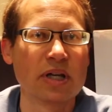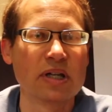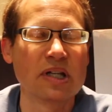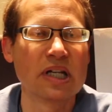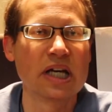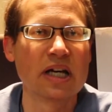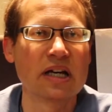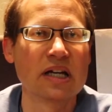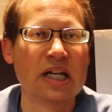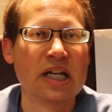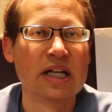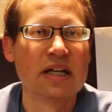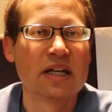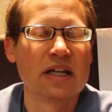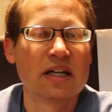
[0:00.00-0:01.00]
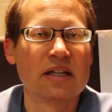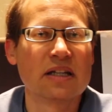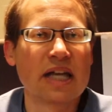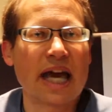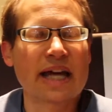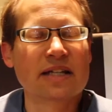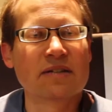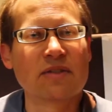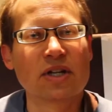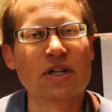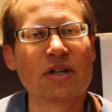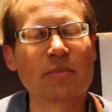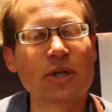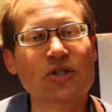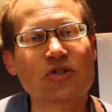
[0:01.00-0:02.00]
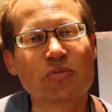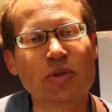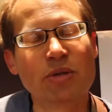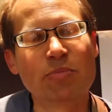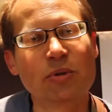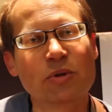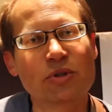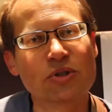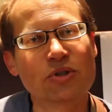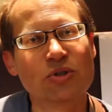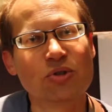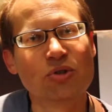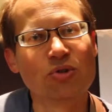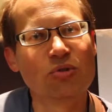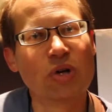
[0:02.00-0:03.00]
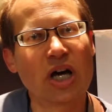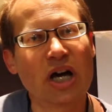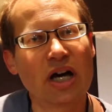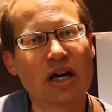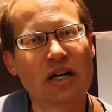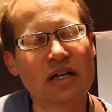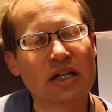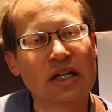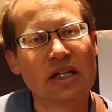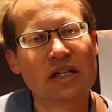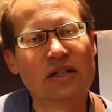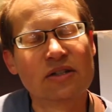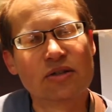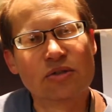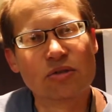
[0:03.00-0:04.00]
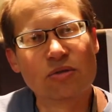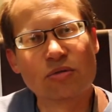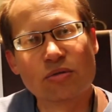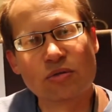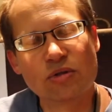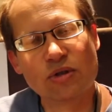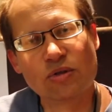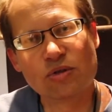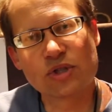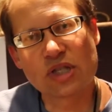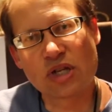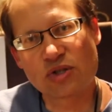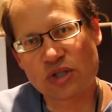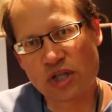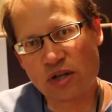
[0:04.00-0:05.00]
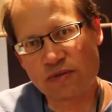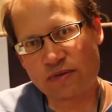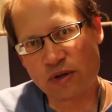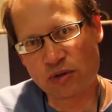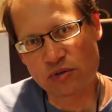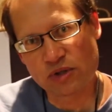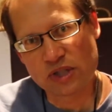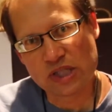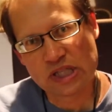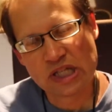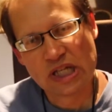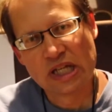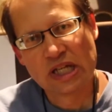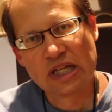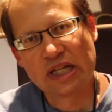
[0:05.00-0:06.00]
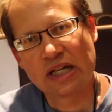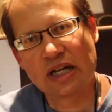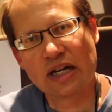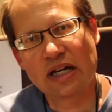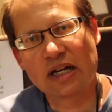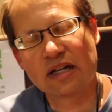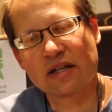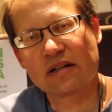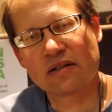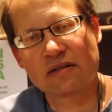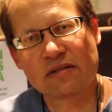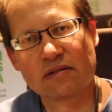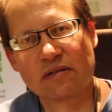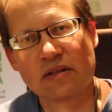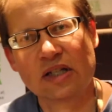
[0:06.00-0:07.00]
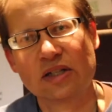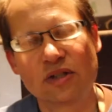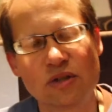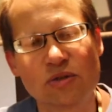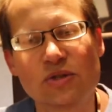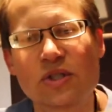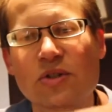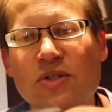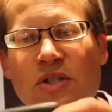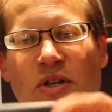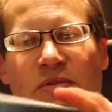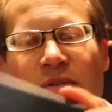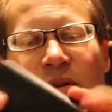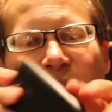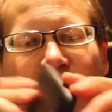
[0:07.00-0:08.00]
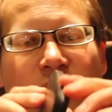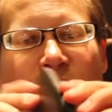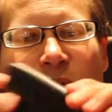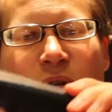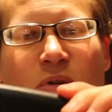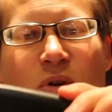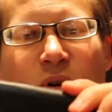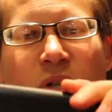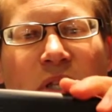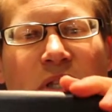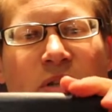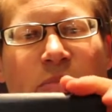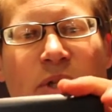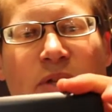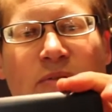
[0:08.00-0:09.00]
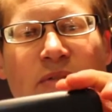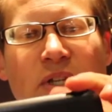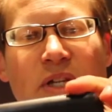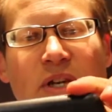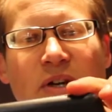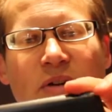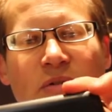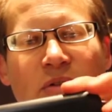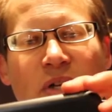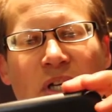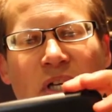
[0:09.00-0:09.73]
and uh, and activated a bunch of people to uh, to use their cell phones uh, to use their cell phones to record a little bit of video.